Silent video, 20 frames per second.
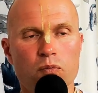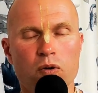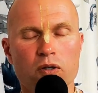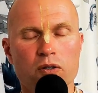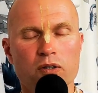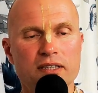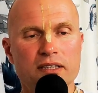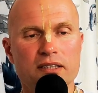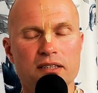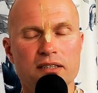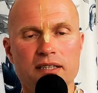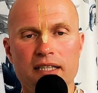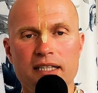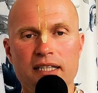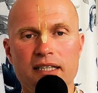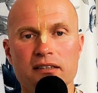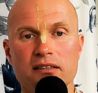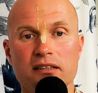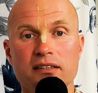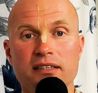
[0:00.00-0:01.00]
what is
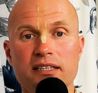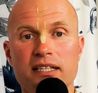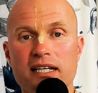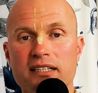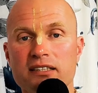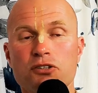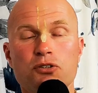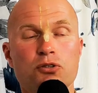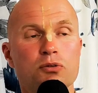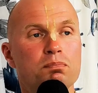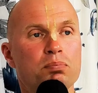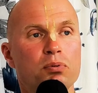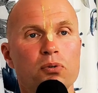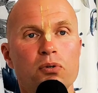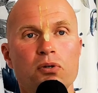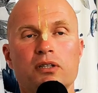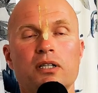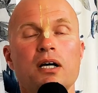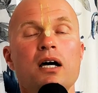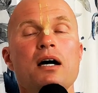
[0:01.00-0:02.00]
needed? Yes,
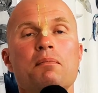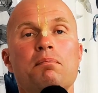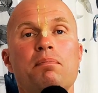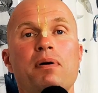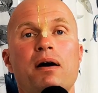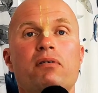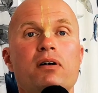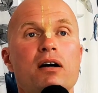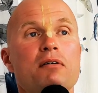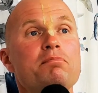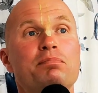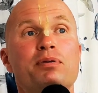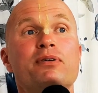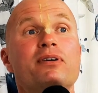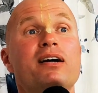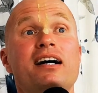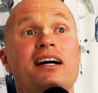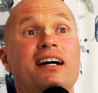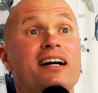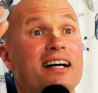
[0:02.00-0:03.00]
support.
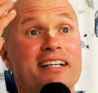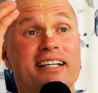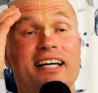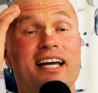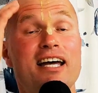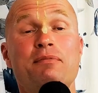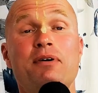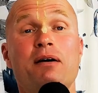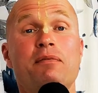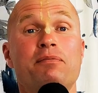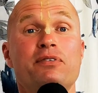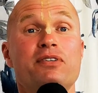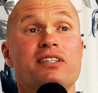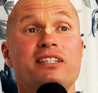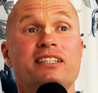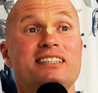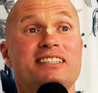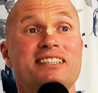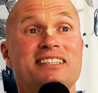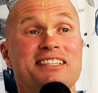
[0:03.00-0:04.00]
Parampara. I came up with
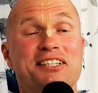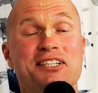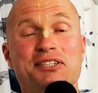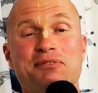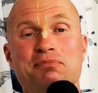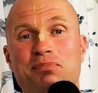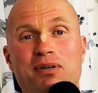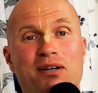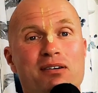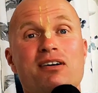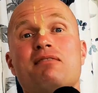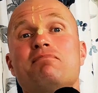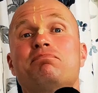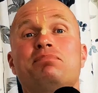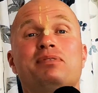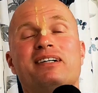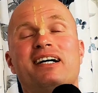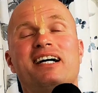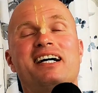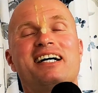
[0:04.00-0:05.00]
this,
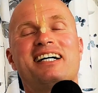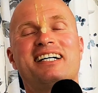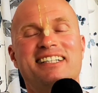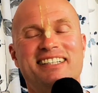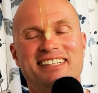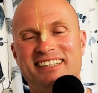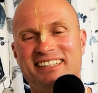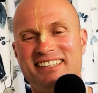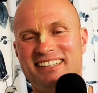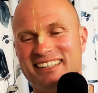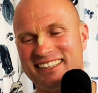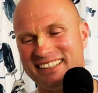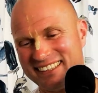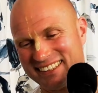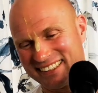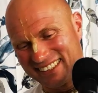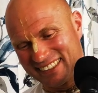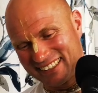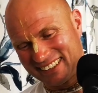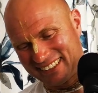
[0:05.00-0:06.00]
parampara.
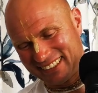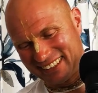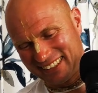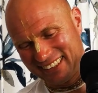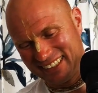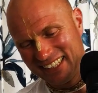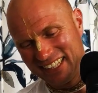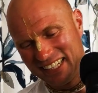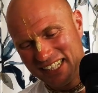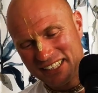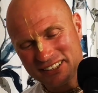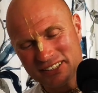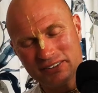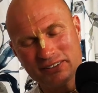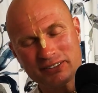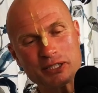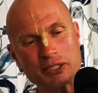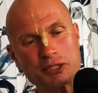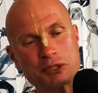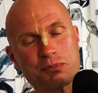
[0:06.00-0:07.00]
So
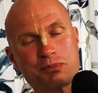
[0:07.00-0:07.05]
I was